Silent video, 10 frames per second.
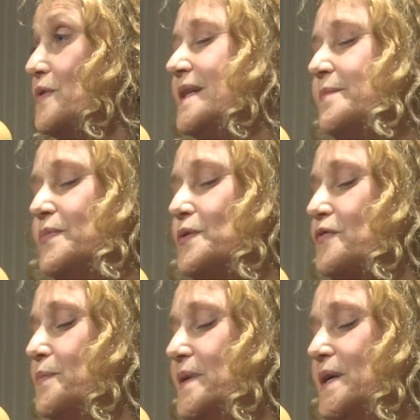really
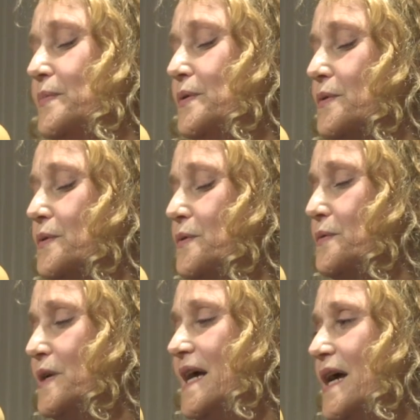beautiful people
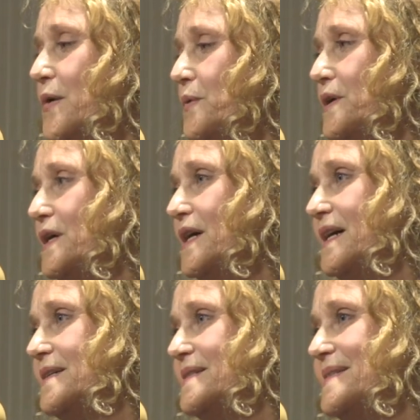who were
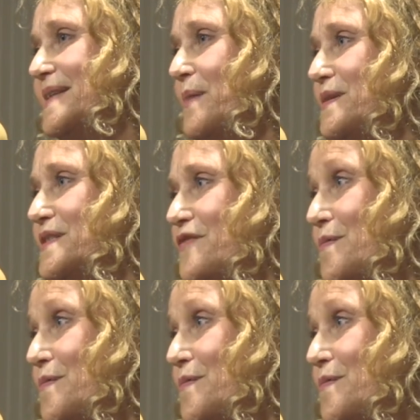uh, disciples of